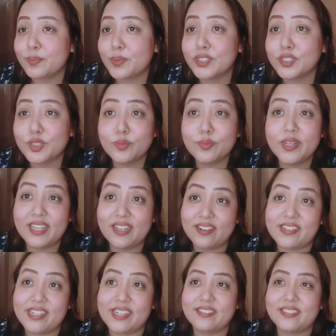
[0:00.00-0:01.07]
pursue my
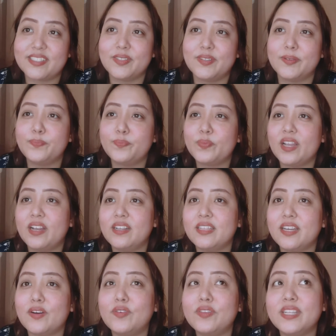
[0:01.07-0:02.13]
career. So
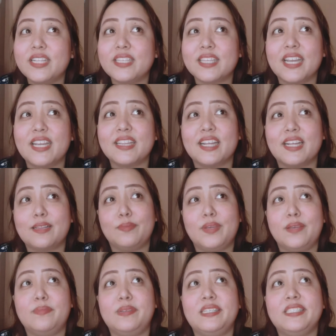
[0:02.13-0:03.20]
the only thing that
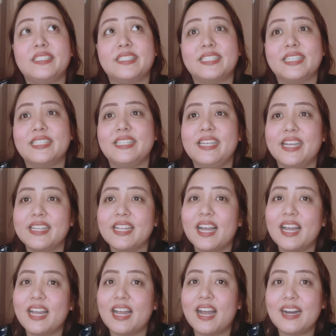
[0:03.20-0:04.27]
maybe Sydney and
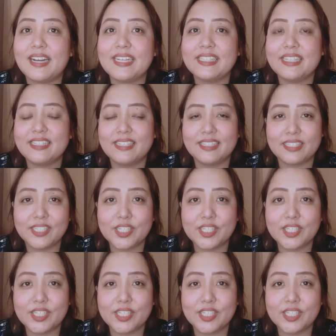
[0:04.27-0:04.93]
I didn't